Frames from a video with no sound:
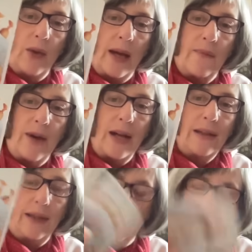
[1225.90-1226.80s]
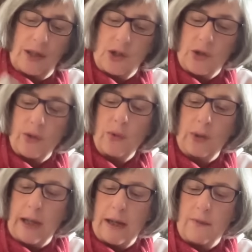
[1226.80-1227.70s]
have unconditional
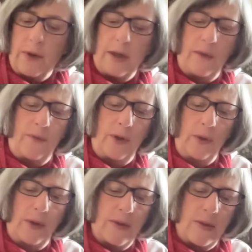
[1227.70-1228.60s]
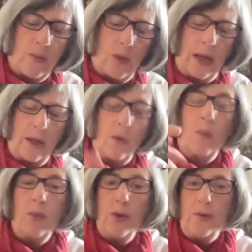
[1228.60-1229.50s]
love. And I feel this is where you're
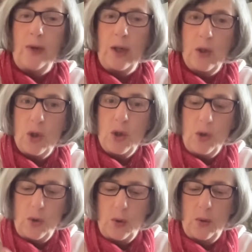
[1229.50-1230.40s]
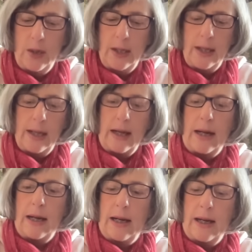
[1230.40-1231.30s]
moving to
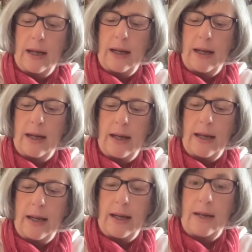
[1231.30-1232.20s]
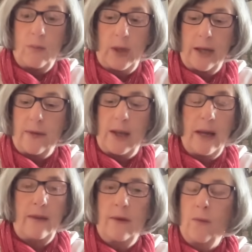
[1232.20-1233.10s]
uh, and we get the
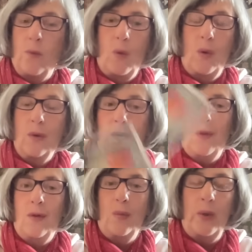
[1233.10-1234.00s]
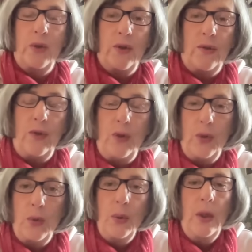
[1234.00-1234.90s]
Ace of Wands, which is
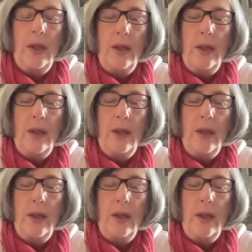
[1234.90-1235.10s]
new